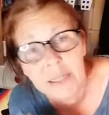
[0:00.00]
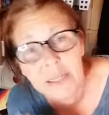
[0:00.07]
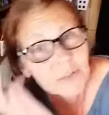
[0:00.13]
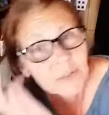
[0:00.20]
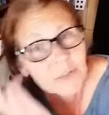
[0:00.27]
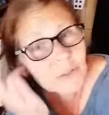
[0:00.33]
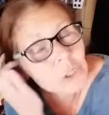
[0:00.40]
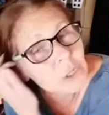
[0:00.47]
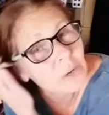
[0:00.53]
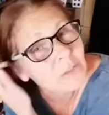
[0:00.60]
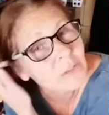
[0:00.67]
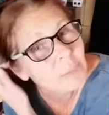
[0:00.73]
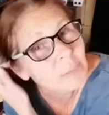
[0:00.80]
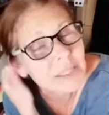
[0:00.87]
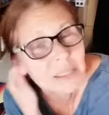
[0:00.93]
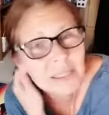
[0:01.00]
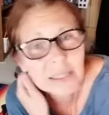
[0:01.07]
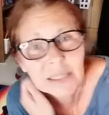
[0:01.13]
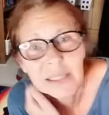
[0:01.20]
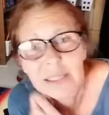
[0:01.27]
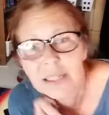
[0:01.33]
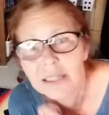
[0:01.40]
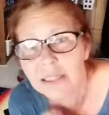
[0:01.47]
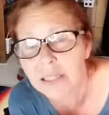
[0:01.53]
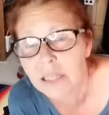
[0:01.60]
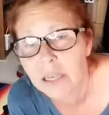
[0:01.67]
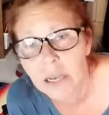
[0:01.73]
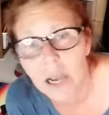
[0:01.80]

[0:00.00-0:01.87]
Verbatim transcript: different service businesses.